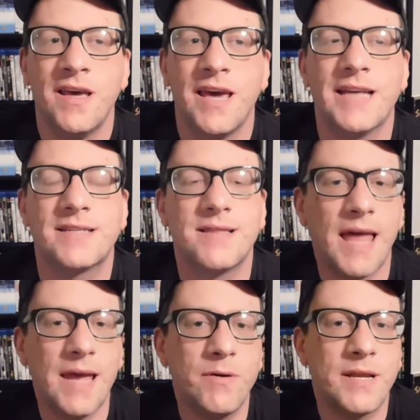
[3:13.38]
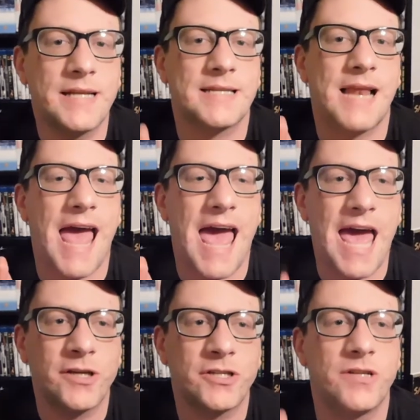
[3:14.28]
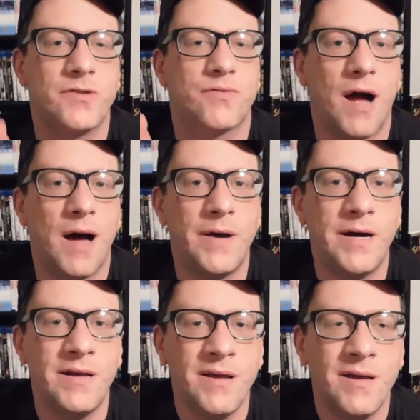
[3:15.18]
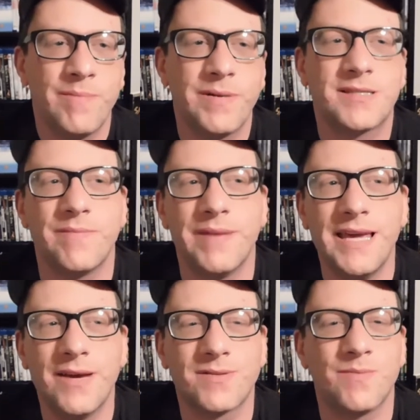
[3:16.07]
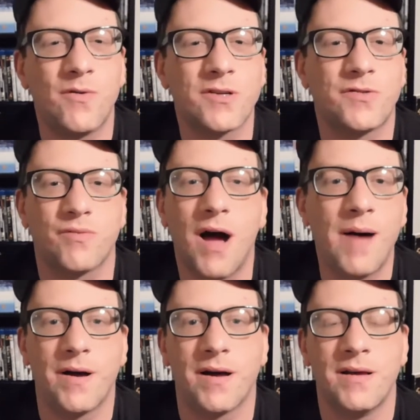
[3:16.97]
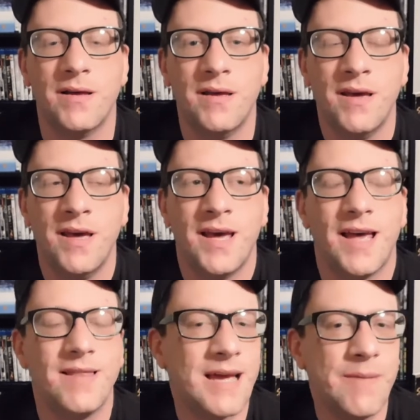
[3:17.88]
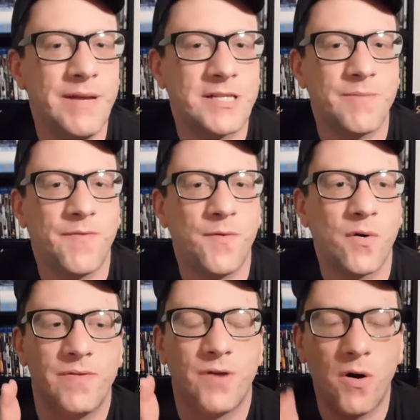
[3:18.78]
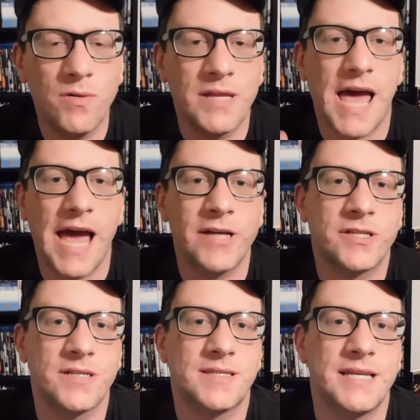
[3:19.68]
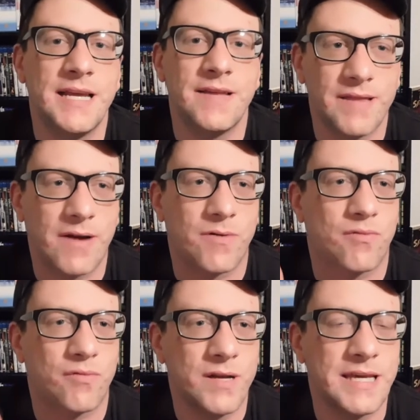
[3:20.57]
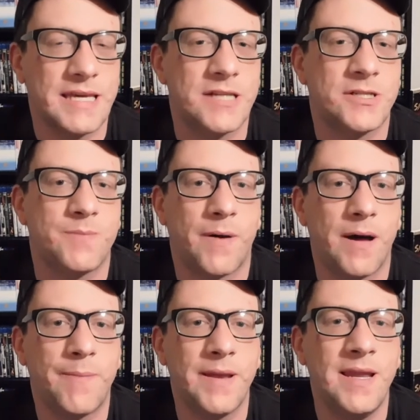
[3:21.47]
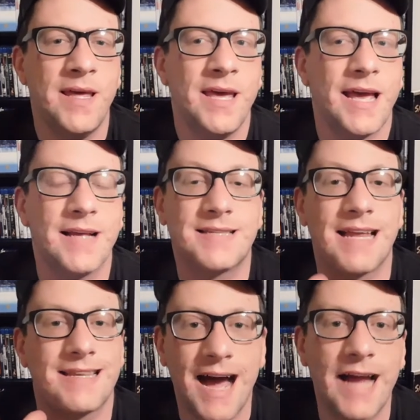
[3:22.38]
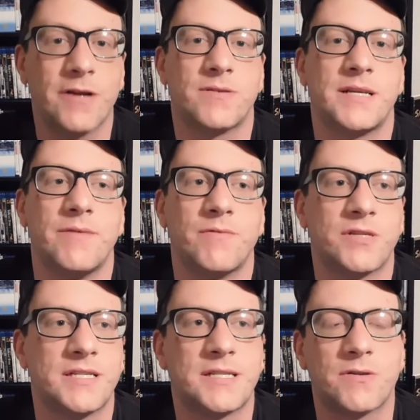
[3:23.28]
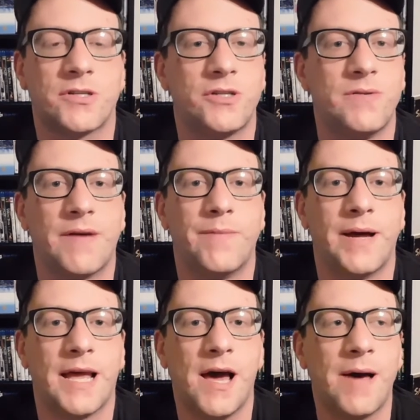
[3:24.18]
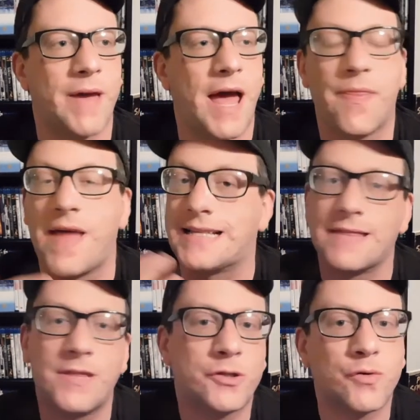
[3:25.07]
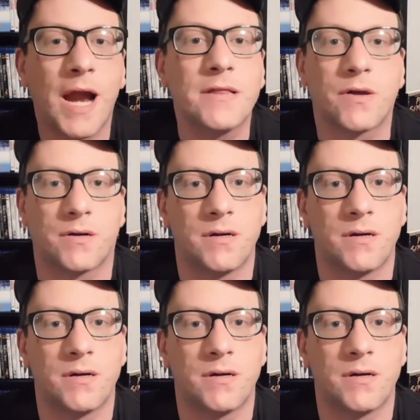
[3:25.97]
It's labeled as an action drama, but to me it was more drama. And like I mentioned before, the only action scene that'll really get you pumping is that diner scene where she starts shooting everybody up. And that's in the trailer.